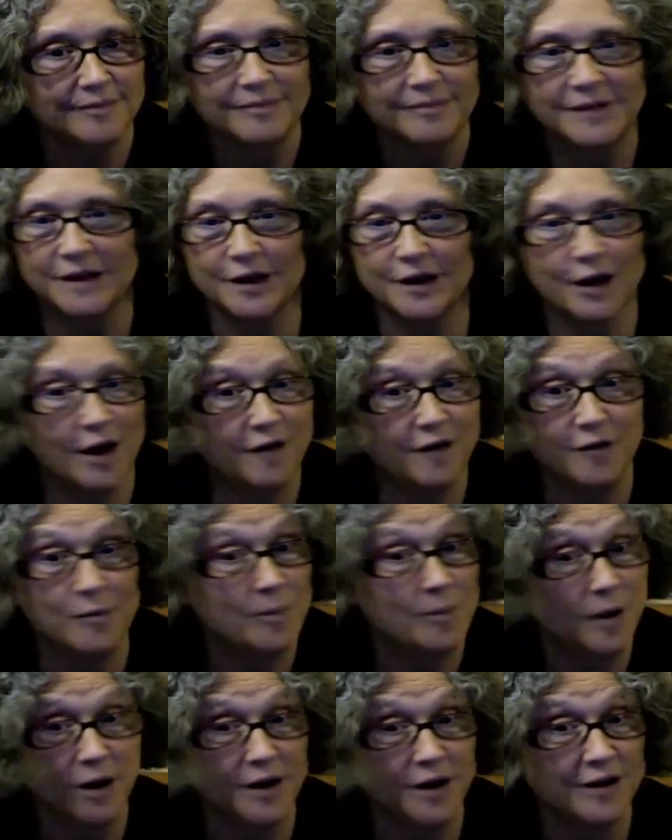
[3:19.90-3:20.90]
But the coffee
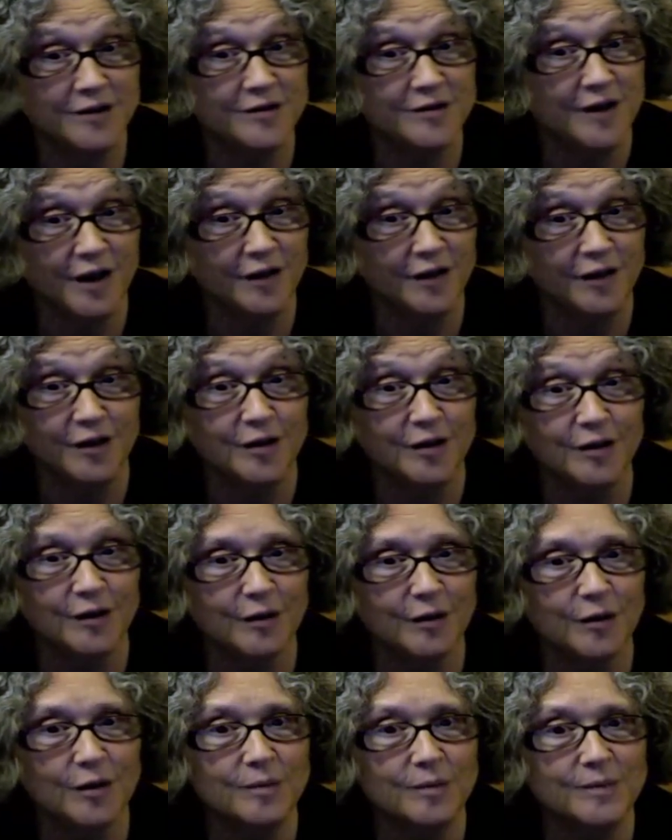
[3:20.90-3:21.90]
party is not the only
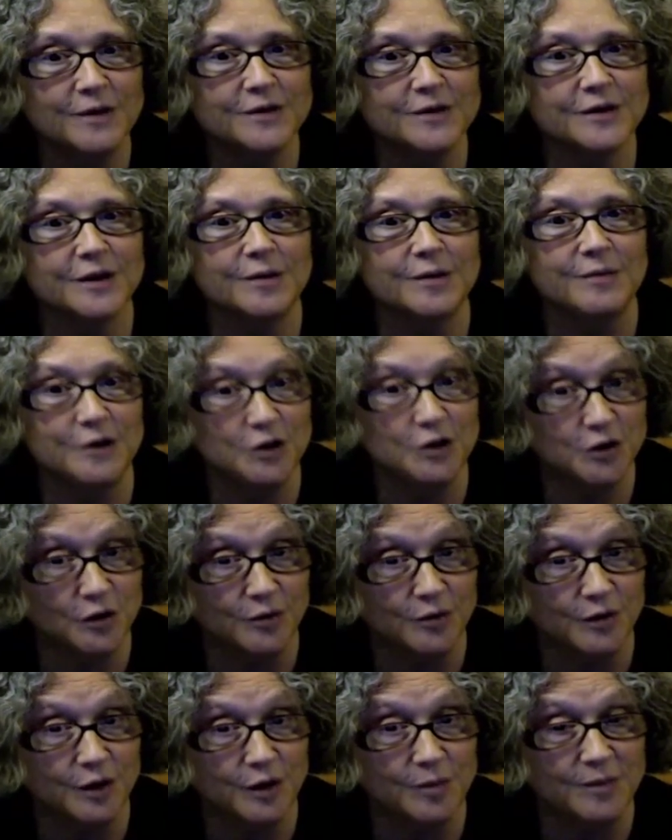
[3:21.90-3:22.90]
group that's going to be
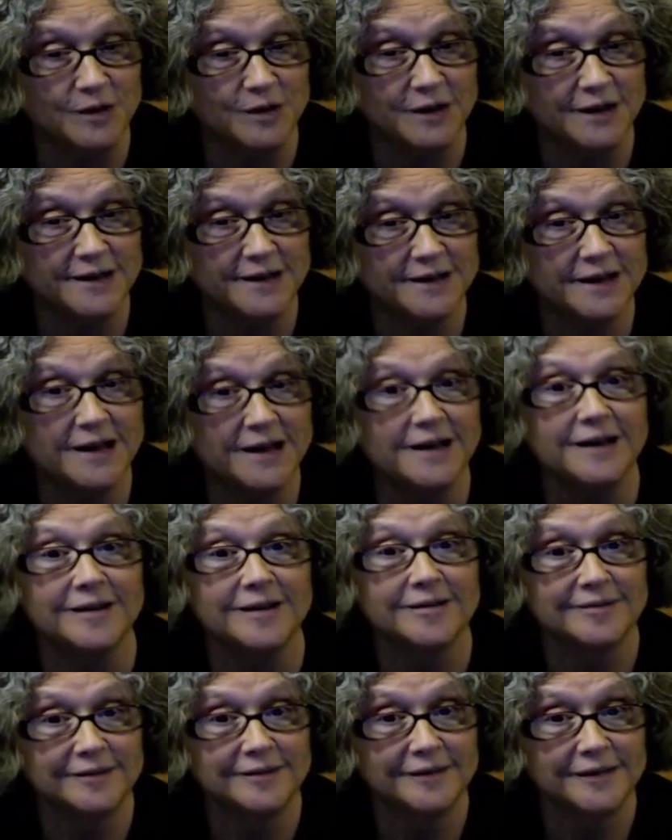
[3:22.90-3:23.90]
showing up in D.C.
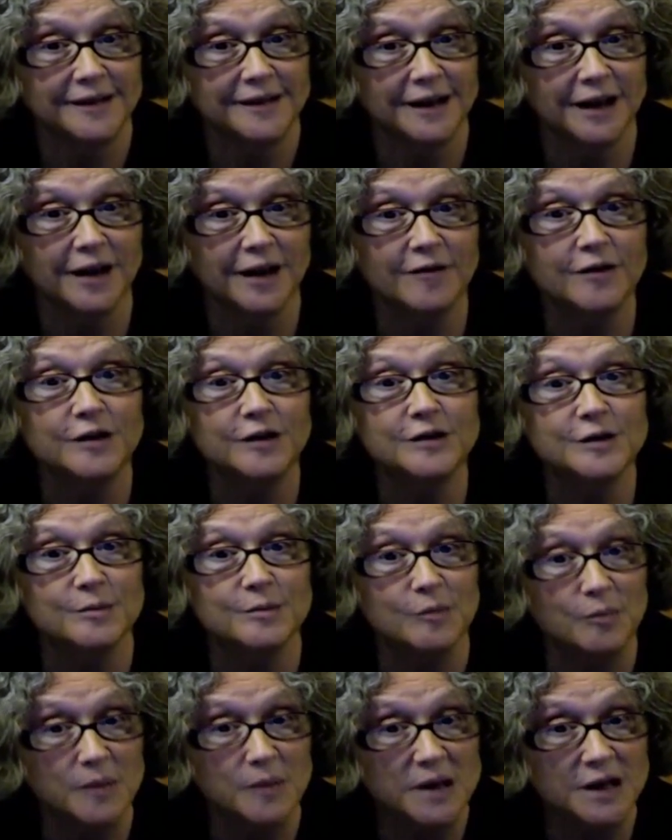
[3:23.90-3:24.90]
and giving some
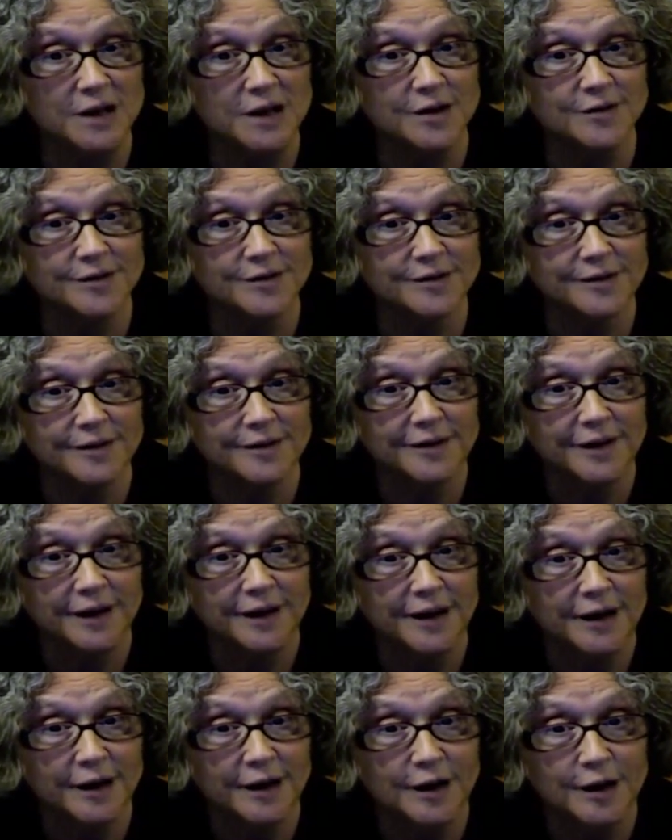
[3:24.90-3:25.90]
opinions.
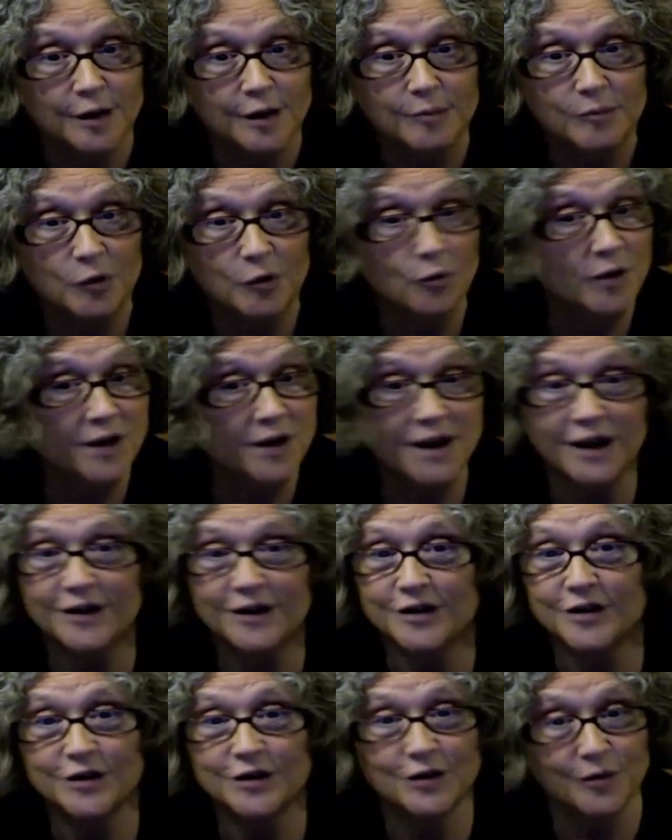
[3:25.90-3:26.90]
But we're not
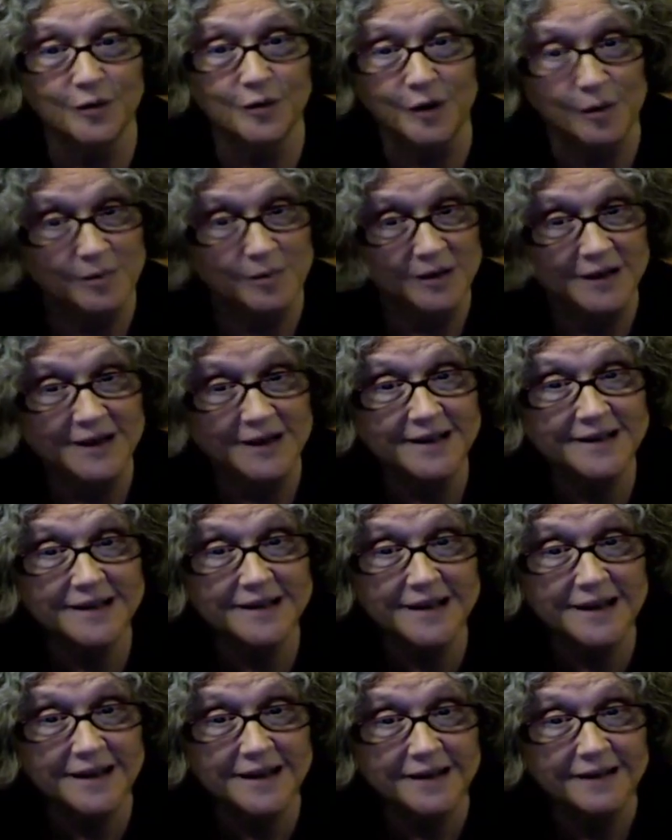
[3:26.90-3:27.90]
just showing up in
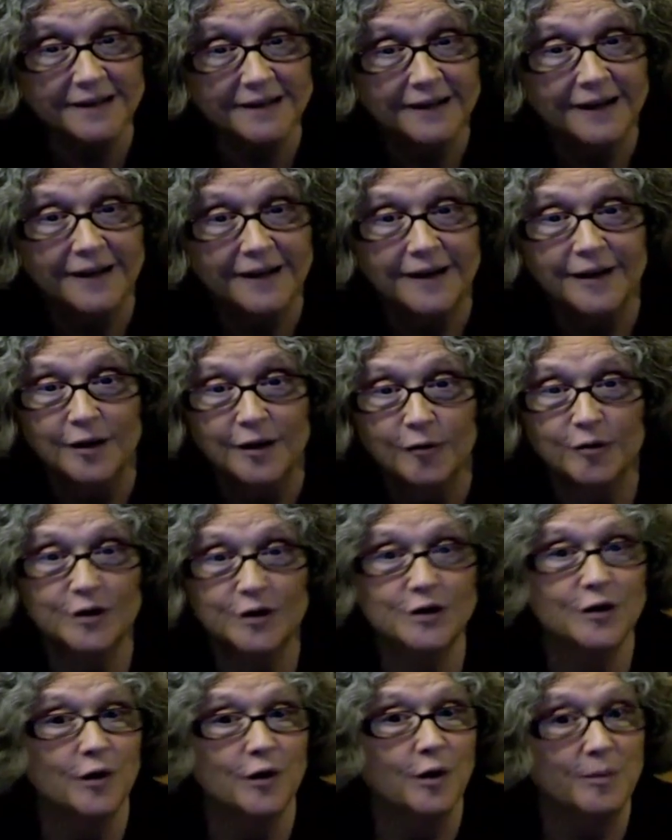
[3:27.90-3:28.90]
D.C. We're
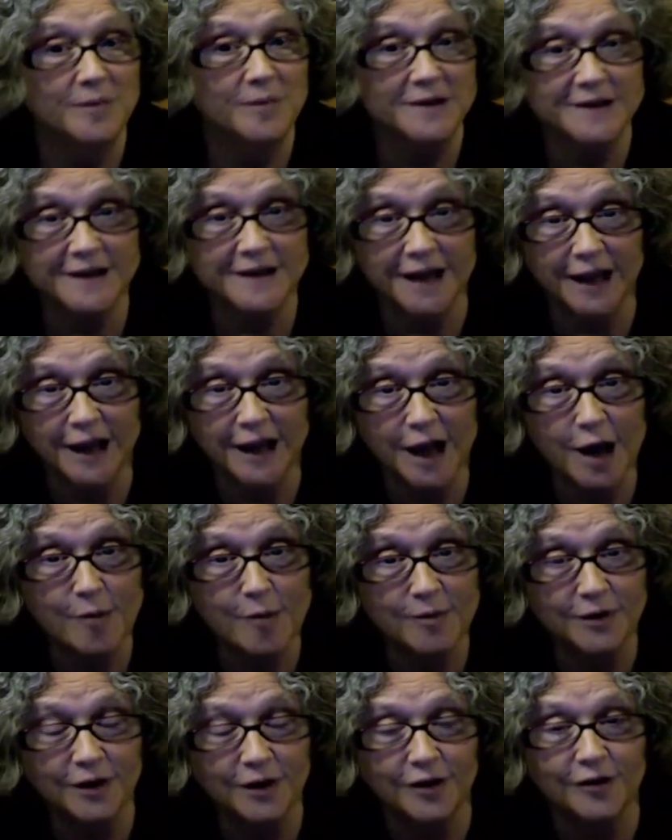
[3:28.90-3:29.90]
showing up in state
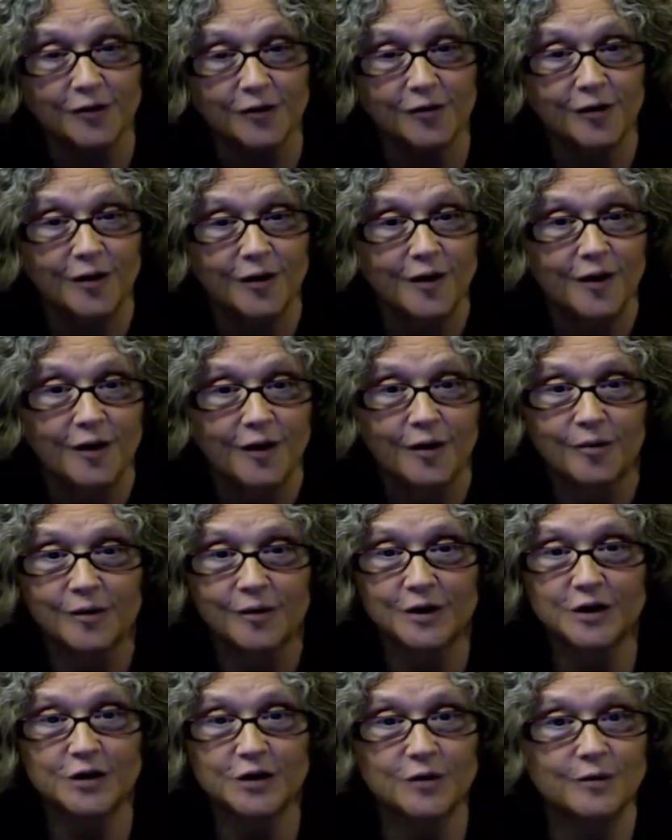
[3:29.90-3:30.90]
capitals.
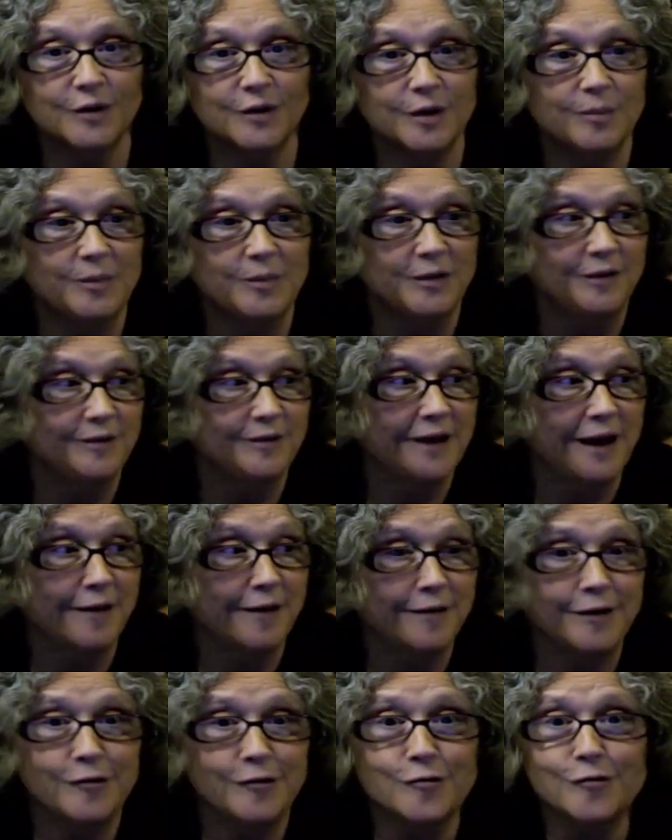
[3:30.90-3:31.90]
We're showing up in
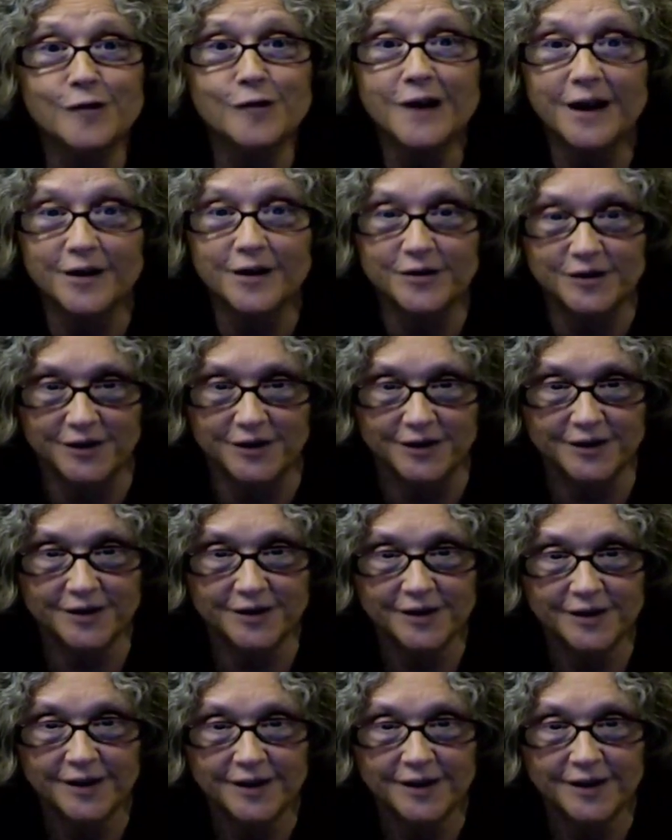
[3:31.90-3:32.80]
county courthouses.